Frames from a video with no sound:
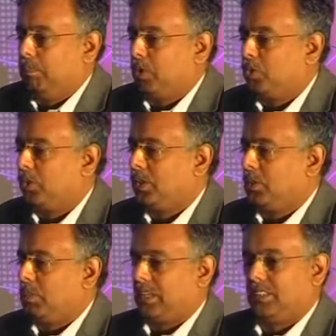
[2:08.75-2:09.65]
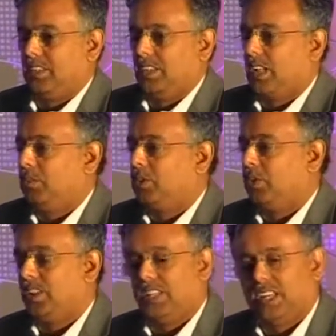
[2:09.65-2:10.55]
pursuing the passion helps
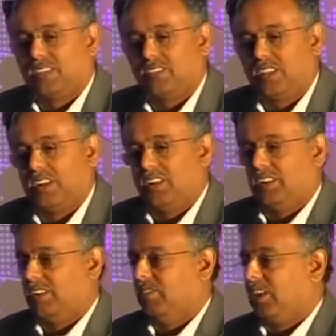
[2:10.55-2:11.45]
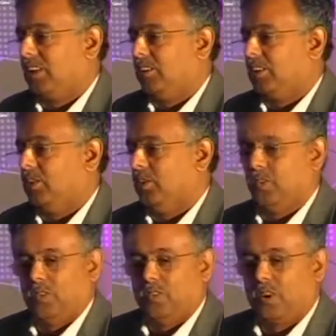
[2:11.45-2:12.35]
you to excel in wherever you
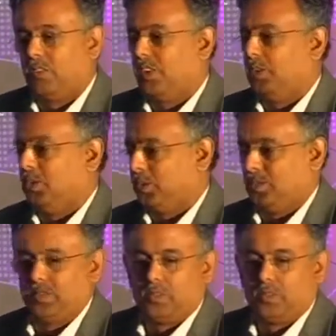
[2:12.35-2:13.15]
do, whatever you do.